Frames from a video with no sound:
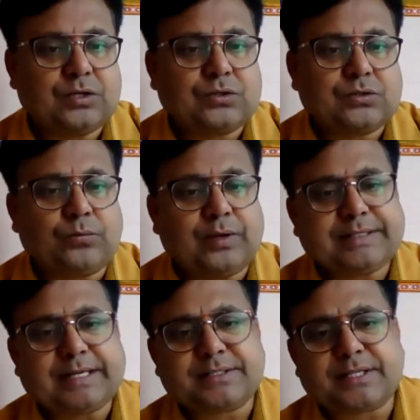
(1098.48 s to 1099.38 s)
So, when
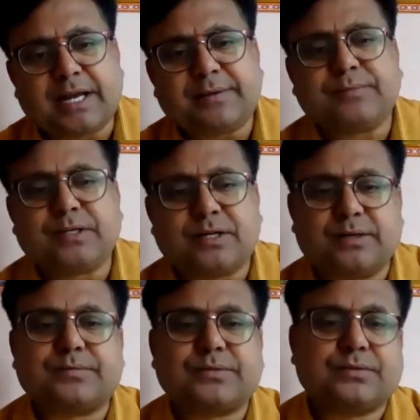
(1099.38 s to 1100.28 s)
that time
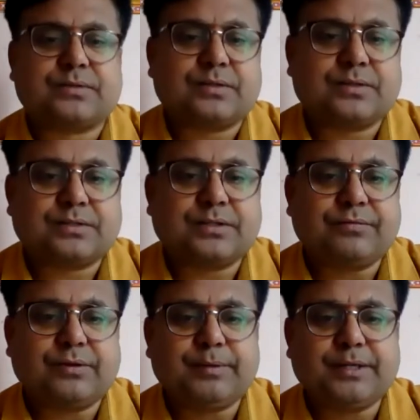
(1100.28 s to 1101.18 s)
comes, she
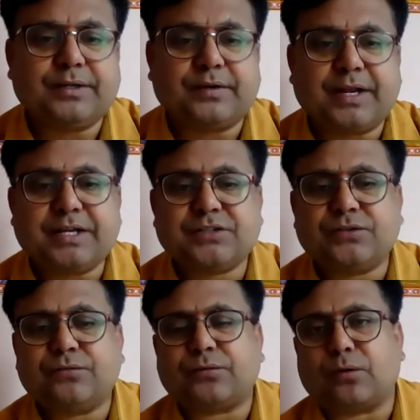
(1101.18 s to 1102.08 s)
will be
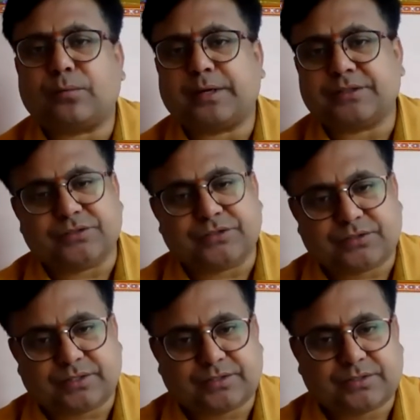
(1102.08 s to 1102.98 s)
erased from
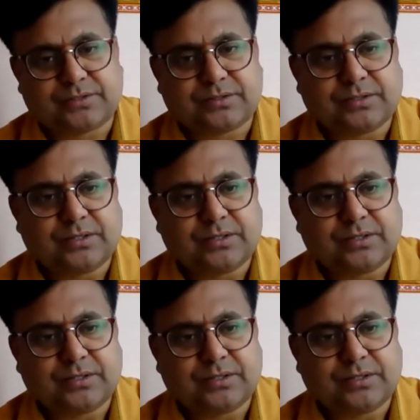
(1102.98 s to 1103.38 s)
existence,